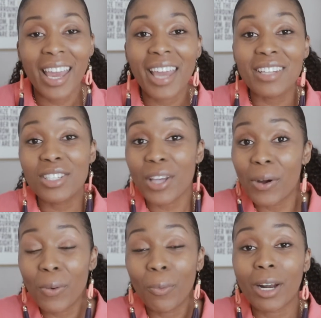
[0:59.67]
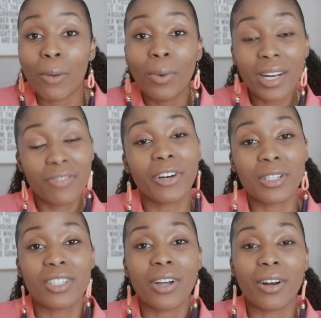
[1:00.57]
And so what I wanna
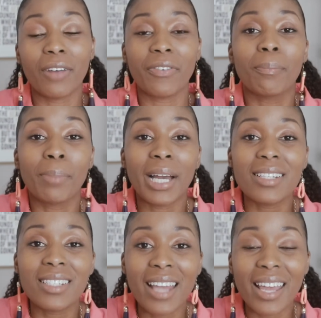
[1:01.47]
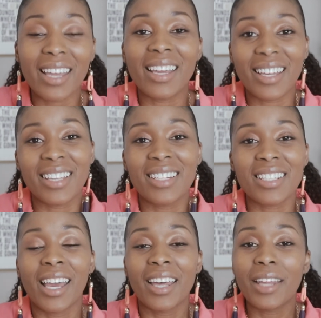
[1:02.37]
first start off by saying is
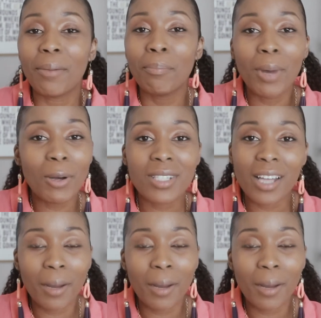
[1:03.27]
that most